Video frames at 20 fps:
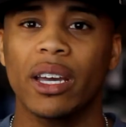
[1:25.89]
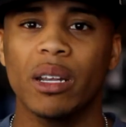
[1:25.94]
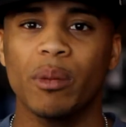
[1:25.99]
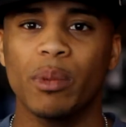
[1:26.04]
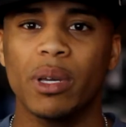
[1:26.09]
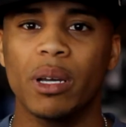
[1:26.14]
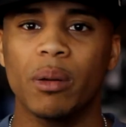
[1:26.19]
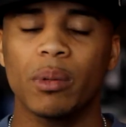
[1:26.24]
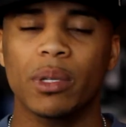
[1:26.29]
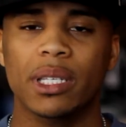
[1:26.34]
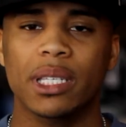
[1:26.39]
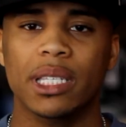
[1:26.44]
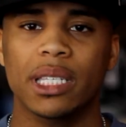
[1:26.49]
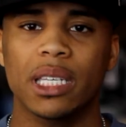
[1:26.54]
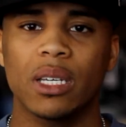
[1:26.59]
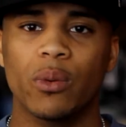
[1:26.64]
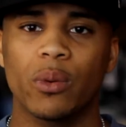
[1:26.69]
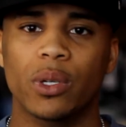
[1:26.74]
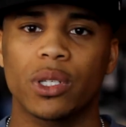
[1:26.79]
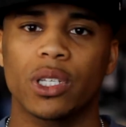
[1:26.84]
going to be able to
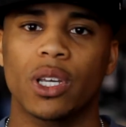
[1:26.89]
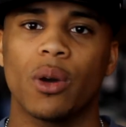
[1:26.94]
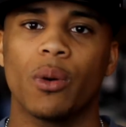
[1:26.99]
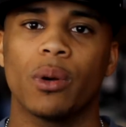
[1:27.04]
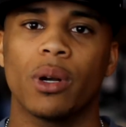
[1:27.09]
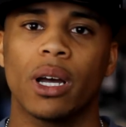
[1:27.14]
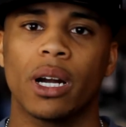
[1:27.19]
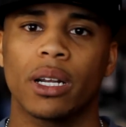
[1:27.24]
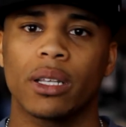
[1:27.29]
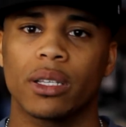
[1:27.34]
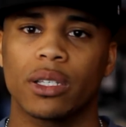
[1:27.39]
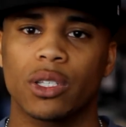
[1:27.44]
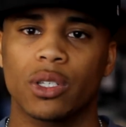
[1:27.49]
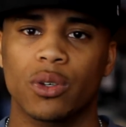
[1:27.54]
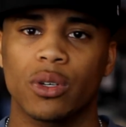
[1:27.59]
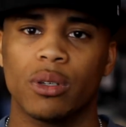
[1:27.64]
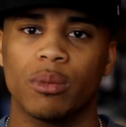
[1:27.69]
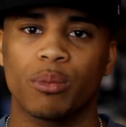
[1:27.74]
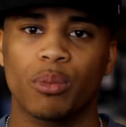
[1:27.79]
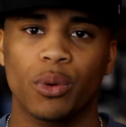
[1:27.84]
see what's going on the
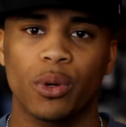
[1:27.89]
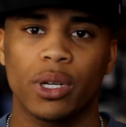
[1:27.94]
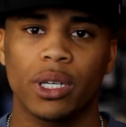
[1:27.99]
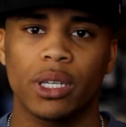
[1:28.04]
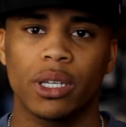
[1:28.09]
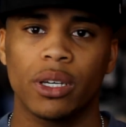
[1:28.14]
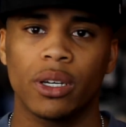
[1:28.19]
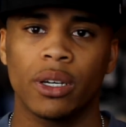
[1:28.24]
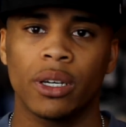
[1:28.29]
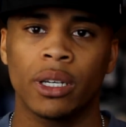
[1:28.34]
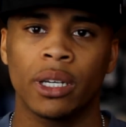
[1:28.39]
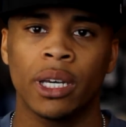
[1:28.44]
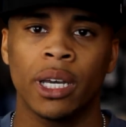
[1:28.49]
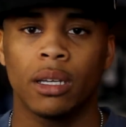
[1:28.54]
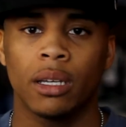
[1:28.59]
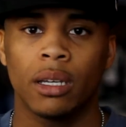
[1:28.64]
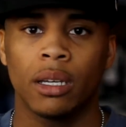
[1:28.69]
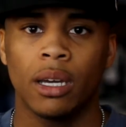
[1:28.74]
screen pretty good.